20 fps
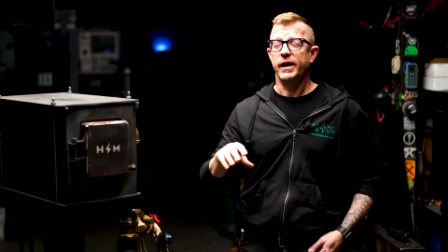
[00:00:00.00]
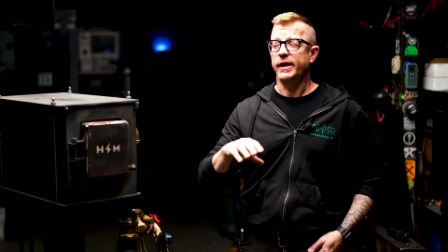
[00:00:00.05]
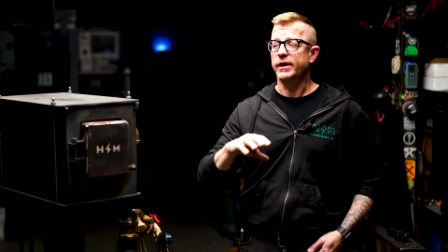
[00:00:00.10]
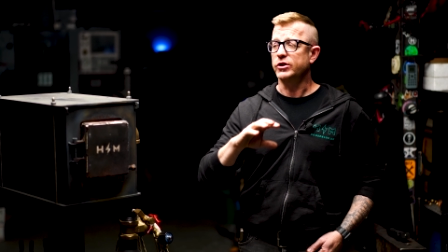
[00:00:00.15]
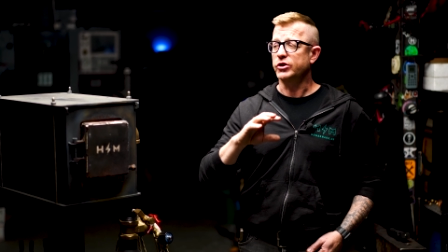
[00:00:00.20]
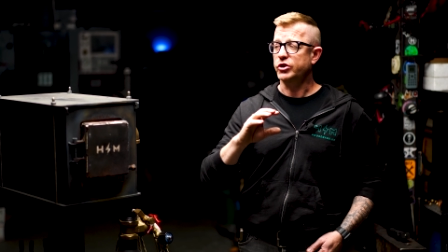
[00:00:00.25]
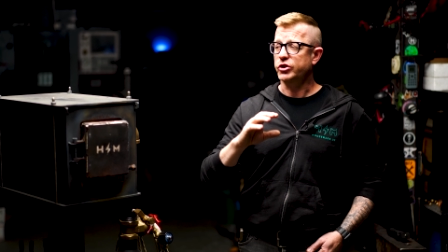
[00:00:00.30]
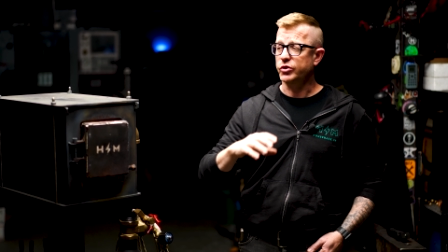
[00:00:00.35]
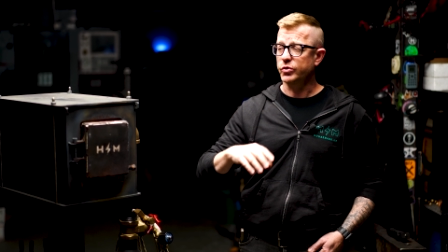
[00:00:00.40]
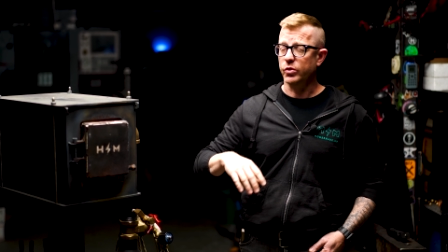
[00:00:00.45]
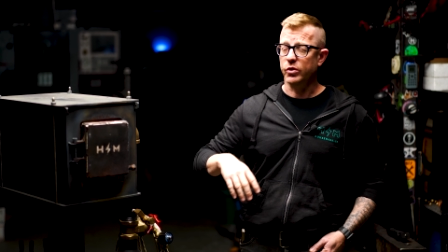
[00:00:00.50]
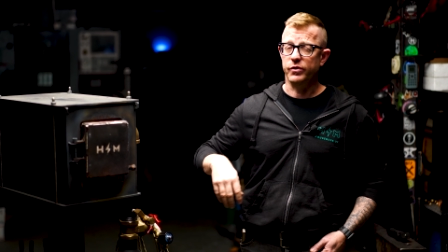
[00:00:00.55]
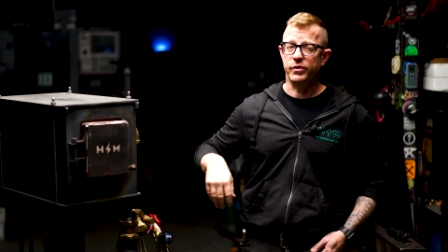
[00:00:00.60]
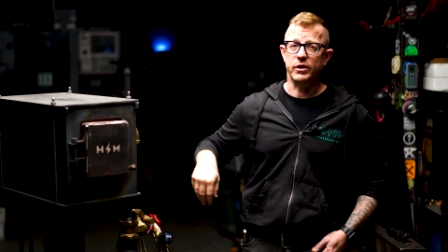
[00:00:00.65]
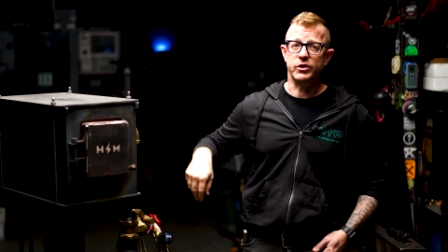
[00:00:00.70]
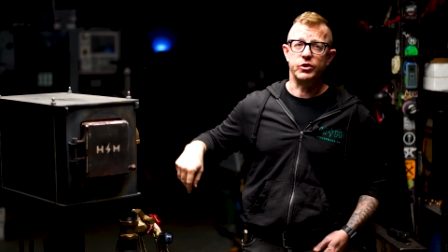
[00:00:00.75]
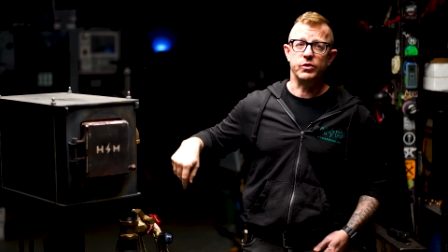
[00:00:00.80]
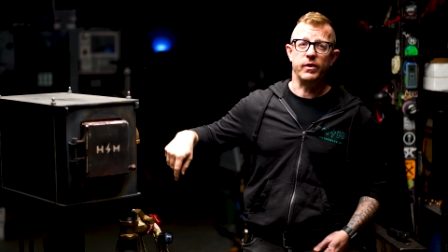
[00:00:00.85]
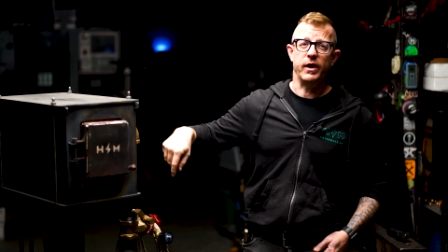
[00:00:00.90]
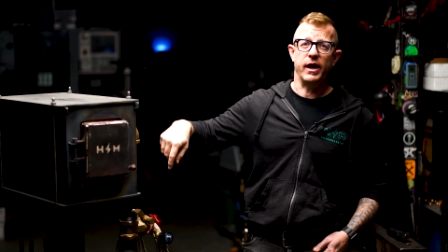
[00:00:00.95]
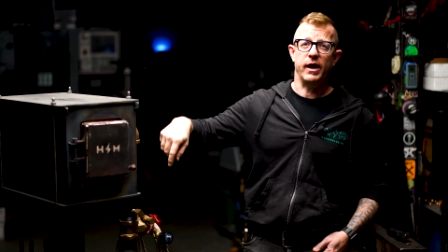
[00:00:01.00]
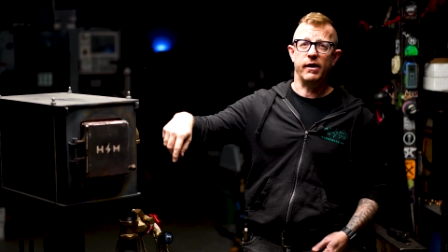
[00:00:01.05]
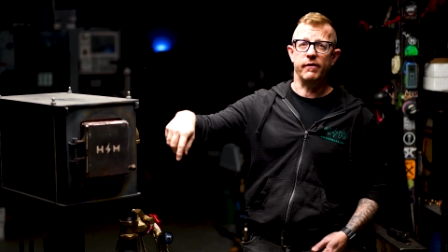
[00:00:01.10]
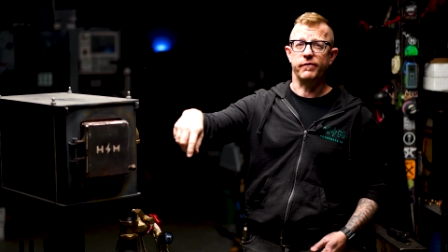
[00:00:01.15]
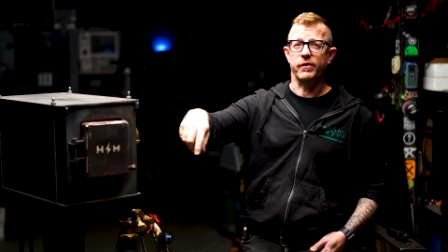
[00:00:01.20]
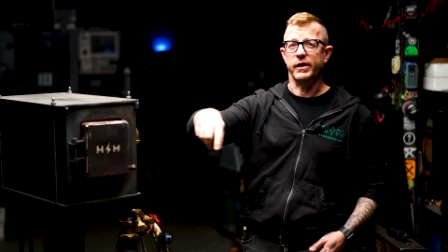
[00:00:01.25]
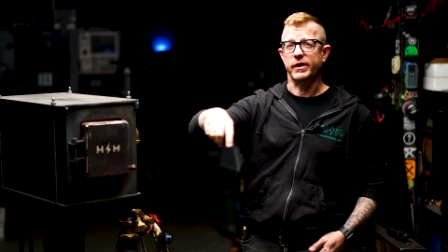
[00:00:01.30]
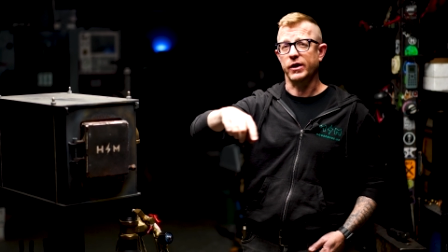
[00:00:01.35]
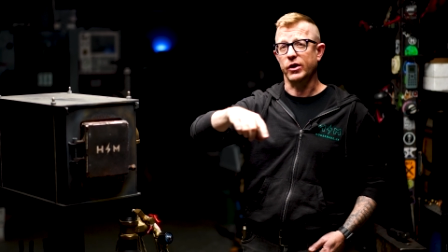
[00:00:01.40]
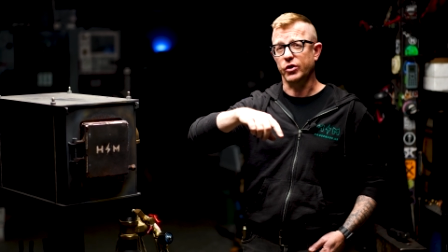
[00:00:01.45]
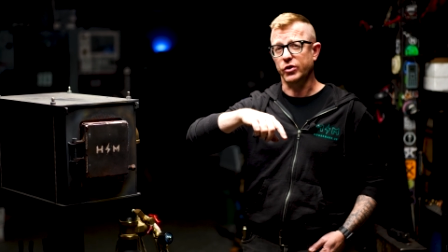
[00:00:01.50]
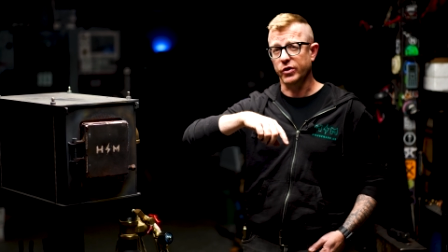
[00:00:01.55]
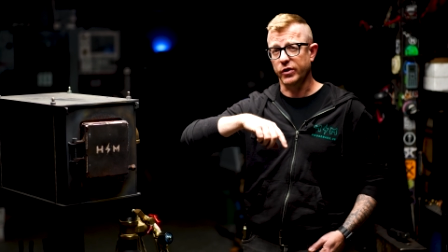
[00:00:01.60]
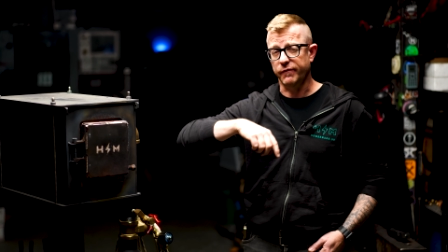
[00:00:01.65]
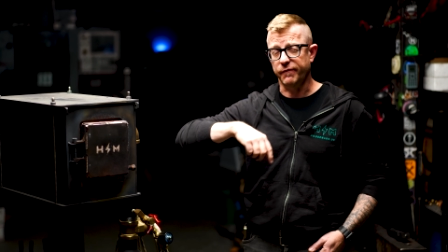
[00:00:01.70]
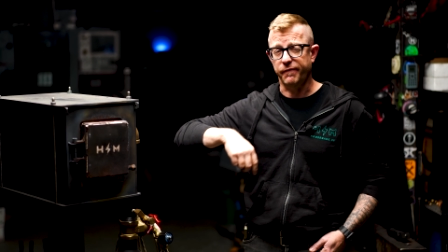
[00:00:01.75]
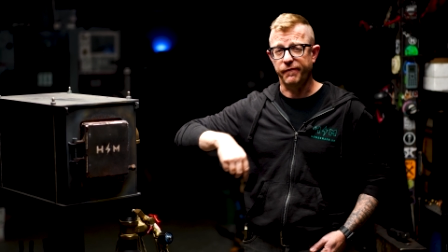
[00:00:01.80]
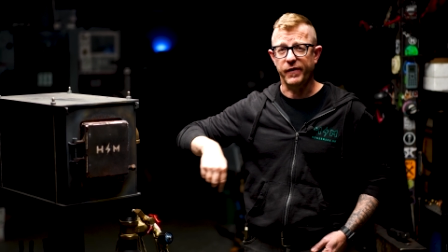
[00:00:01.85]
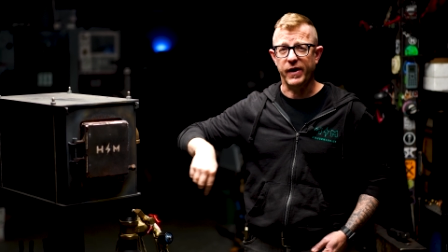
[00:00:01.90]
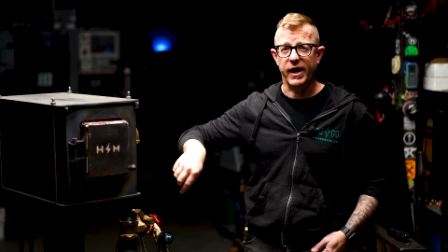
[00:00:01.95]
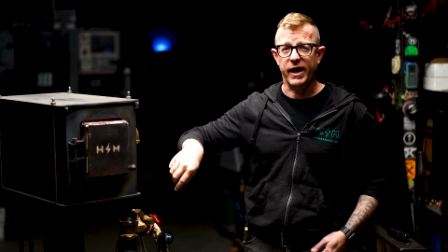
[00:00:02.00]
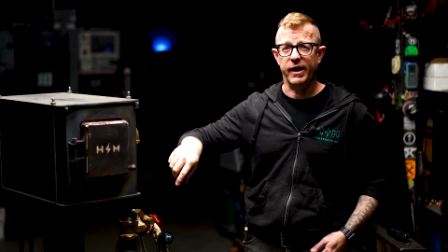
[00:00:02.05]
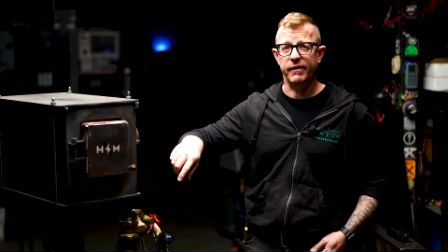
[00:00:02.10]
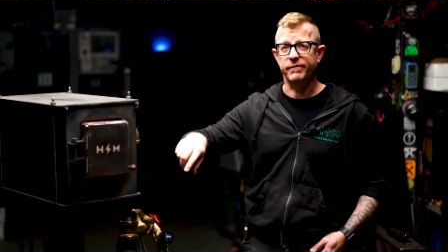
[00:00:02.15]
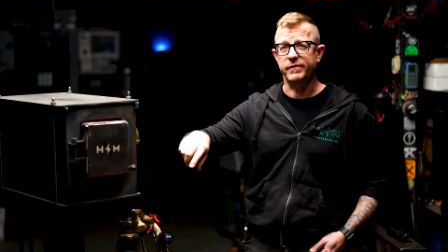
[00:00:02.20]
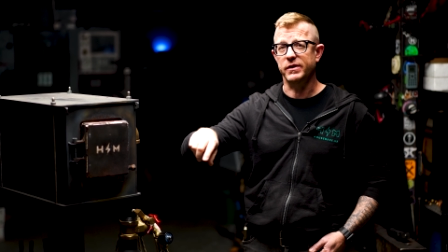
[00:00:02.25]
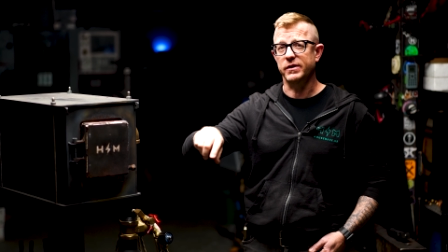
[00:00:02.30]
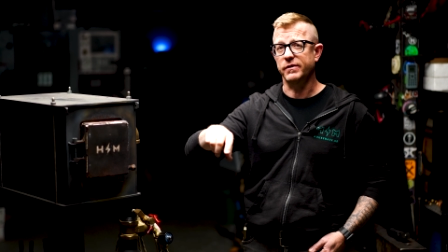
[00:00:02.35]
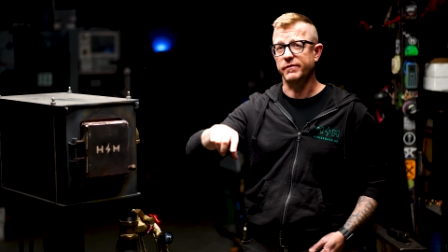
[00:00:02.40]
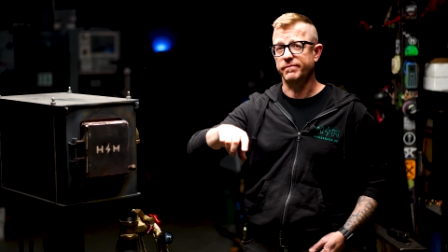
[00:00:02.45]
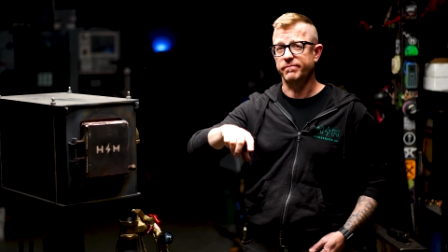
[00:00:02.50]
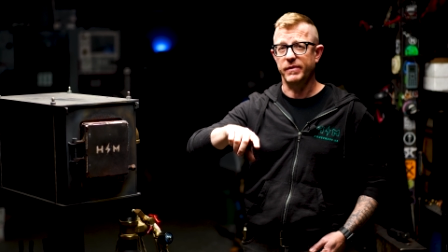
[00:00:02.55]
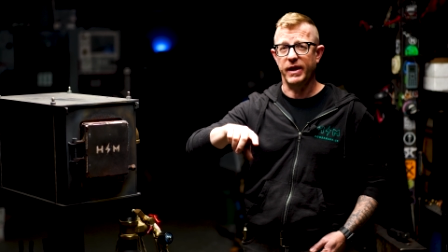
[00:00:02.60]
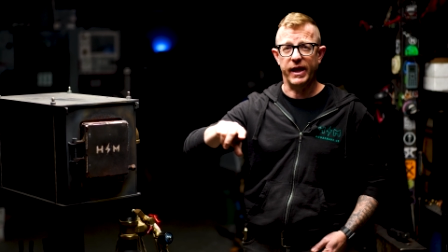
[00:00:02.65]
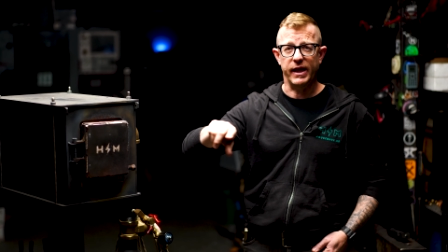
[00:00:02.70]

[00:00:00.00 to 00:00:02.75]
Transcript: ensure that you have like a good five to